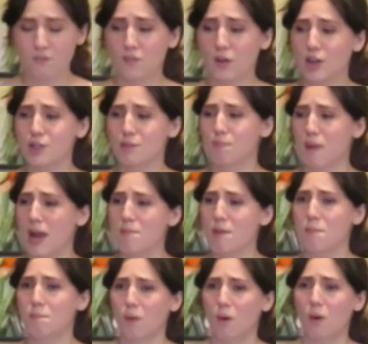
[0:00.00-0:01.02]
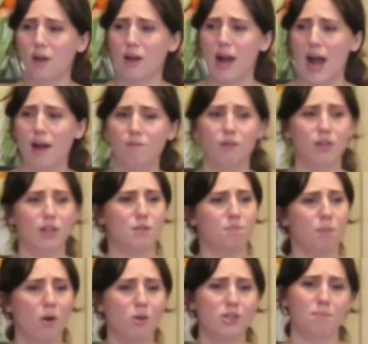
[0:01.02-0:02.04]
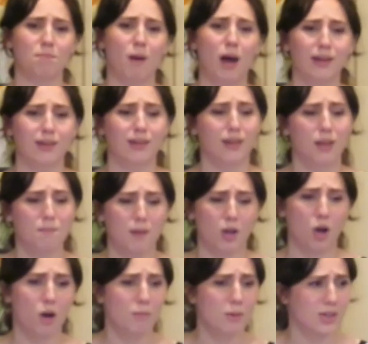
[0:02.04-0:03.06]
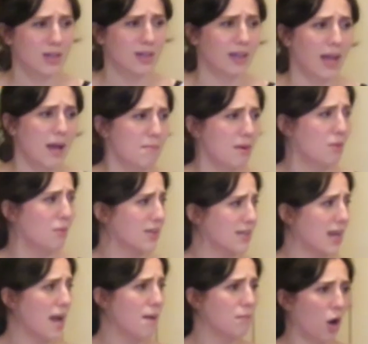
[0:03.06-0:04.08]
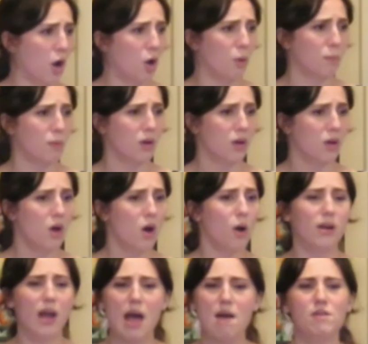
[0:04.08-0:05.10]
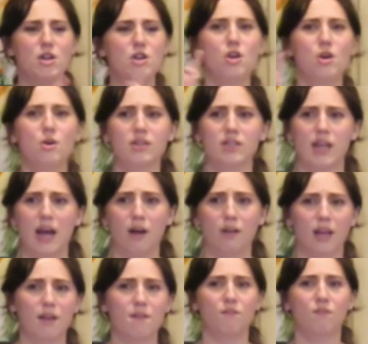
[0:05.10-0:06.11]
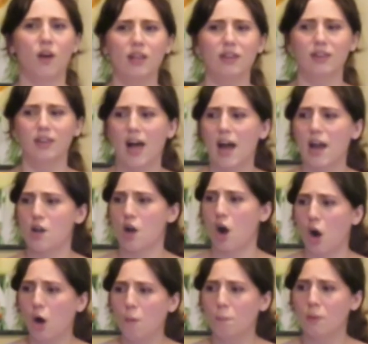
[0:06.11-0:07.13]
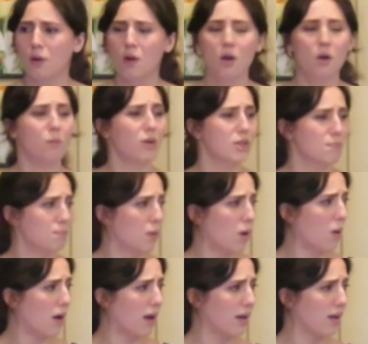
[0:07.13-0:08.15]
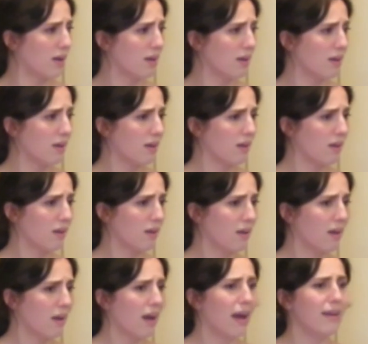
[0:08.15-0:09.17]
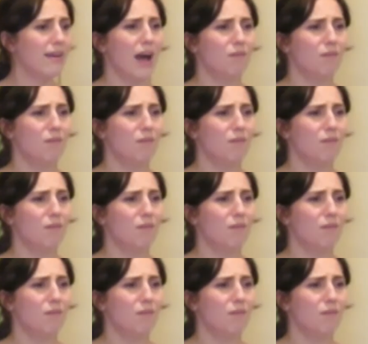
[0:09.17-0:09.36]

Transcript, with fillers: the first baby born after this post-apocalyptic almost calamity was named Hope. On every news outlet, frontline, Hope was born. And